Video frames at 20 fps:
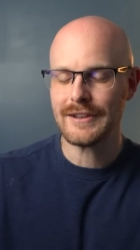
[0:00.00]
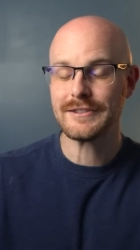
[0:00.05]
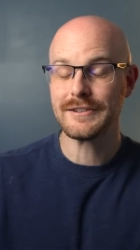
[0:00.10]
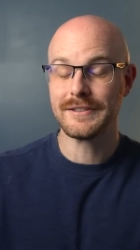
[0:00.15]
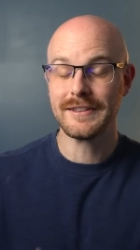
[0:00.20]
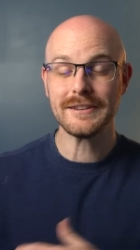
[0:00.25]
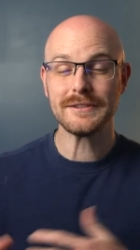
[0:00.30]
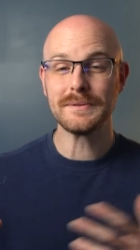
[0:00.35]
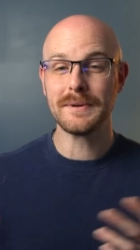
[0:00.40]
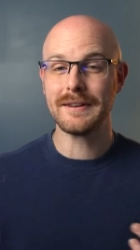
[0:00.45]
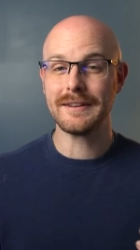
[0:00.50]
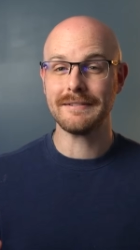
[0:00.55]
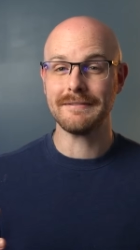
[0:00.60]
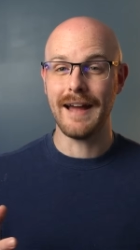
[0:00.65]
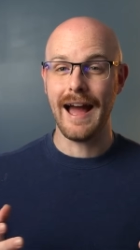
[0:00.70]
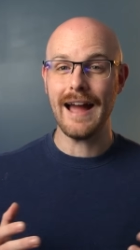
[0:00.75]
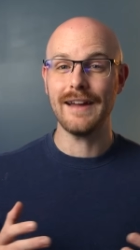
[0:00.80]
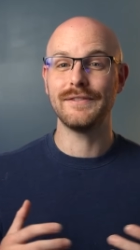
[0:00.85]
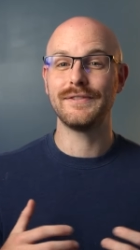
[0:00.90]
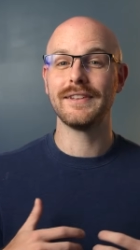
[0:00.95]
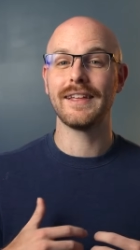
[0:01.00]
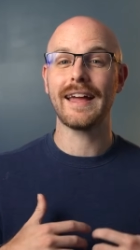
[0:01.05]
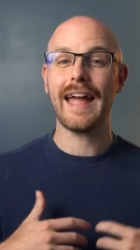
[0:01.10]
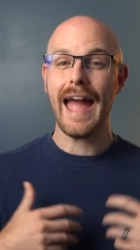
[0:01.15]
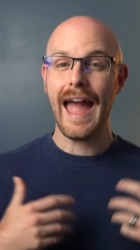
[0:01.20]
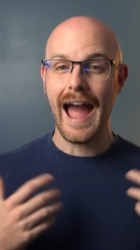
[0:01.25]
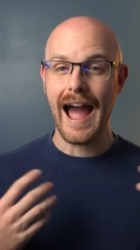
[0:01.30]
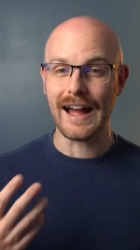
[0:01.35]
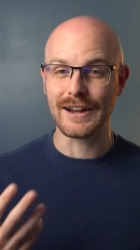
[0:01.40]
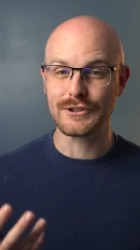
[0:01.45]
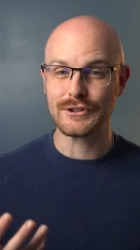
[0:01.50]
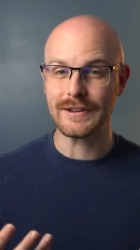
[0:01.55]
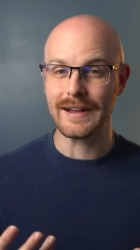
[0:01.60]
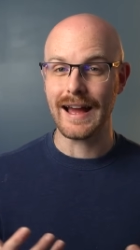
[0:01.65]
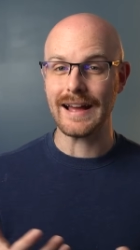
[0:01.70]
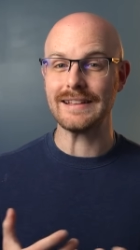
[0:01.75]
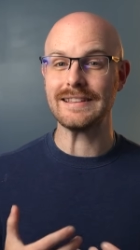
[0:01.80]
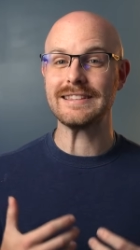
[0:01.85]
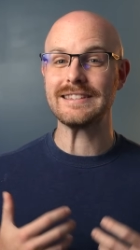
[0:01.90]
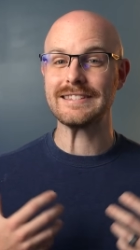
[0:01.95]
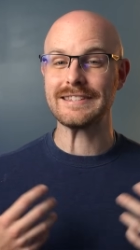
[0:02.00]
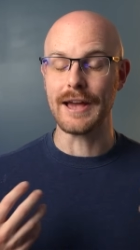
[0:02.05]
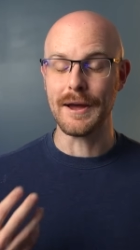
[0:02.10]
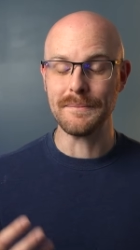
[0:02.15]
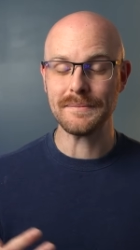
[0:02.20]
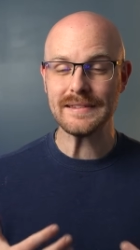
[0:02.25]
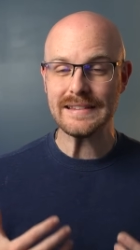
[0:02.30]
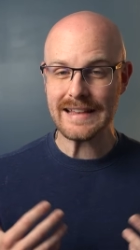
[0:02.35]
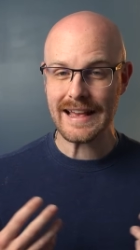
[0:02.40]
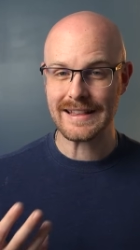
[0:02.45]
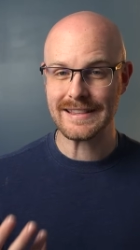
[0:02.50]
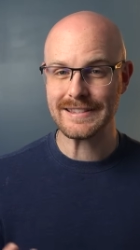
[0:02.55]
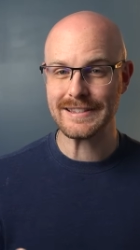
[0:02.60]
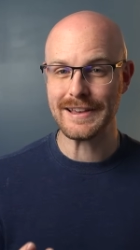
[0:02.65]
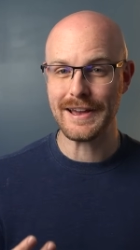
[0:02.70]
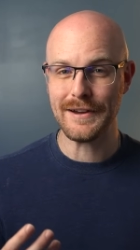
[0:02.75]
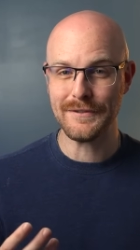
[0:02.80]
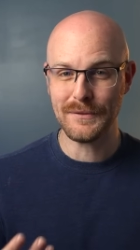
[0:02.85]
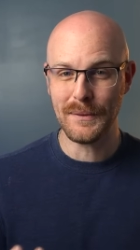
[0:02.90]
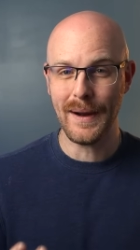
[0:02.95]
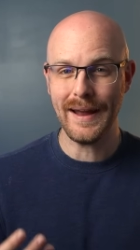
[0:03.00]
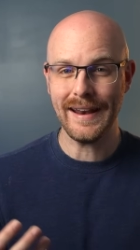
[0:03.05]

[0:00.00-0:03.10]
so in this one, I feel like I actually got some sense of